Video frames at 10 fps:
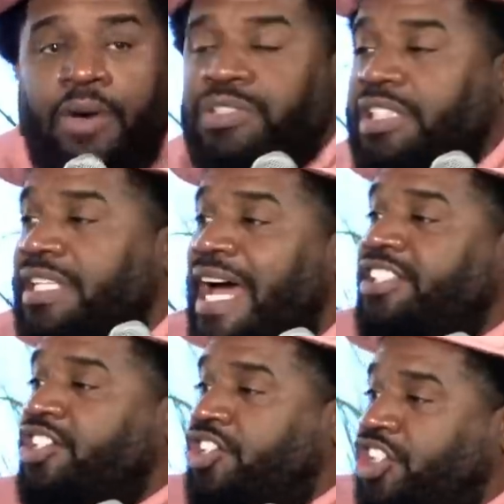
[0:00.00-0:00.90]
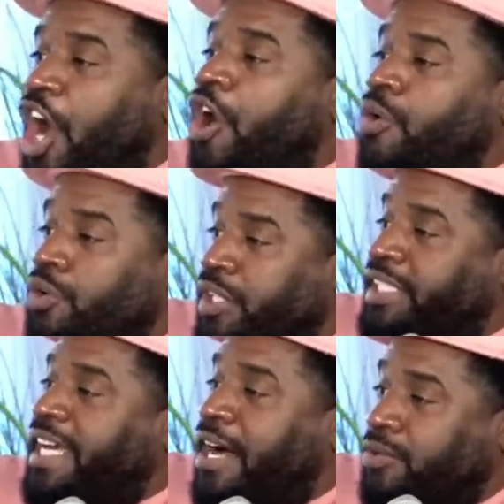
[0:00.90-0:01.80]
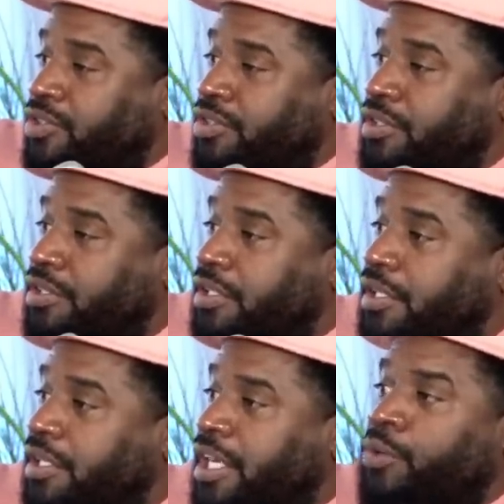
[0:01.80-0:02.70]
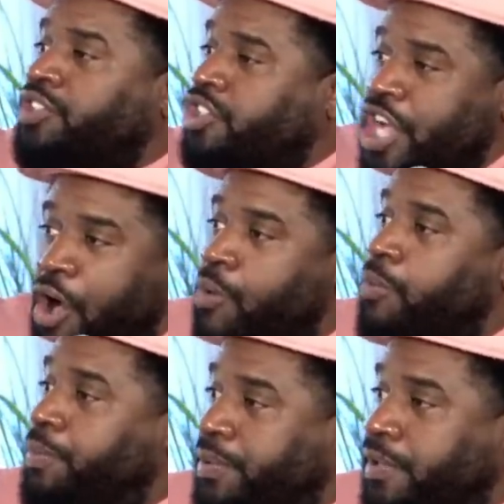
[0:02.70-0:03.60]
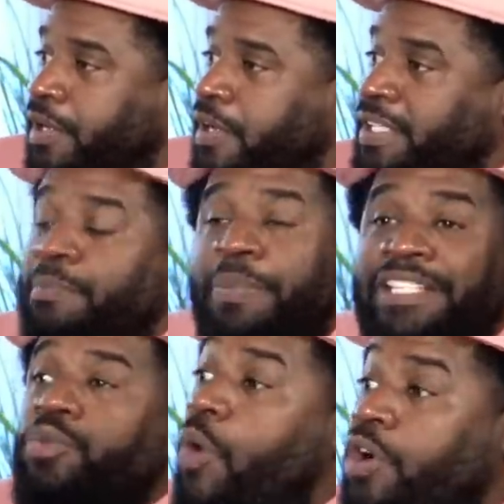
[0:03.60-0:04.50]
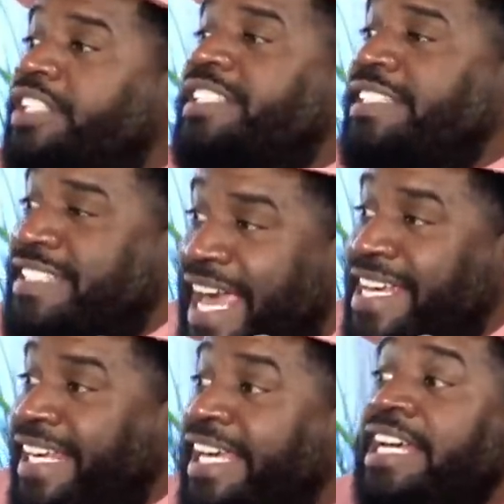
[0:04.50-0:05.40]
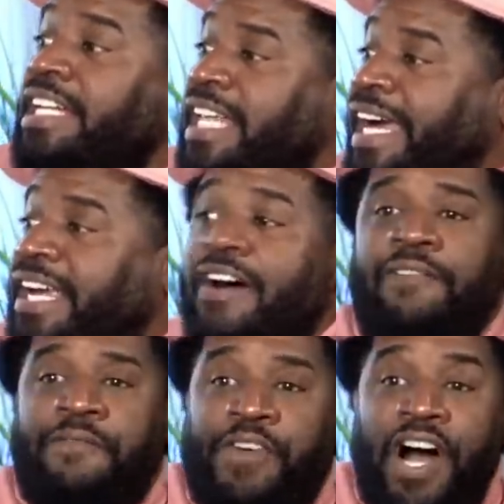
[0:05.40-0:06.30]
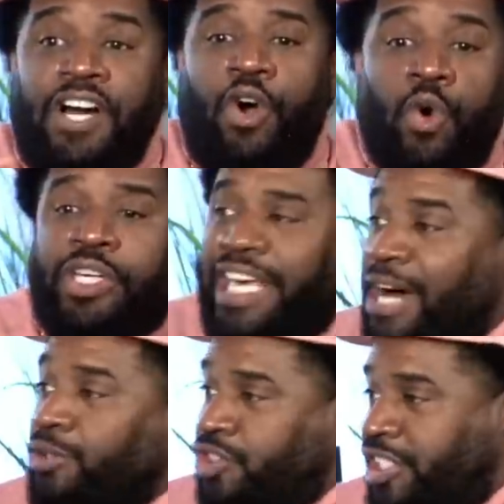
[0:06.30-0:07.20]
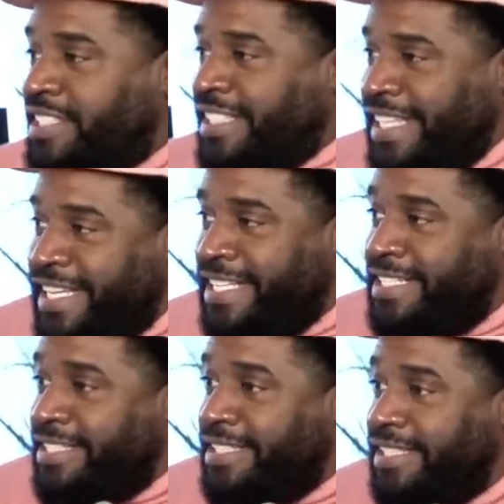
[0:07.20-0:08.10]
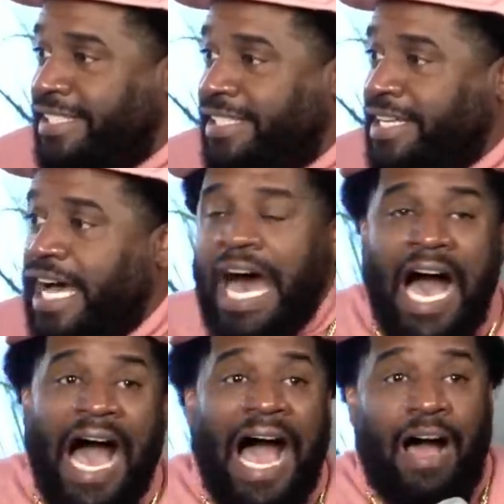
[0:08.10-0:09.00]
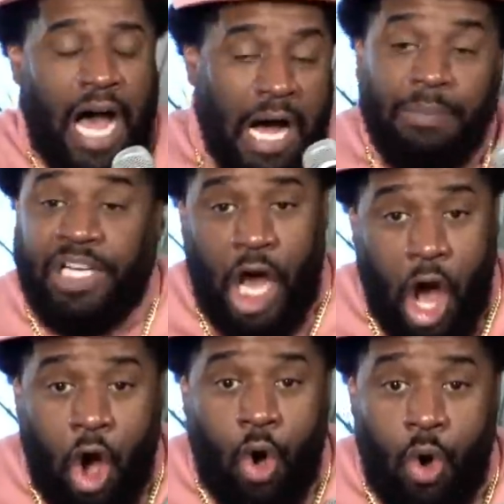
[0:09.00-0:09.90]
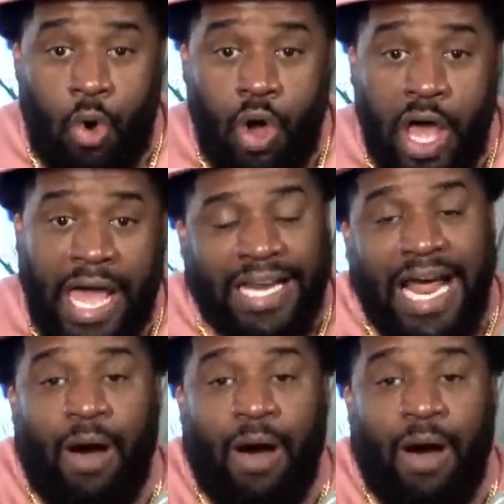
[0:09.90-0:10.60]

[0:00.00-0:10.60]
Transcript: No, it was a nice shawl on the couch. It was, it was like, dope. It was like the bitch wanted to take it. Like, fuck who couch this is. I I'm cold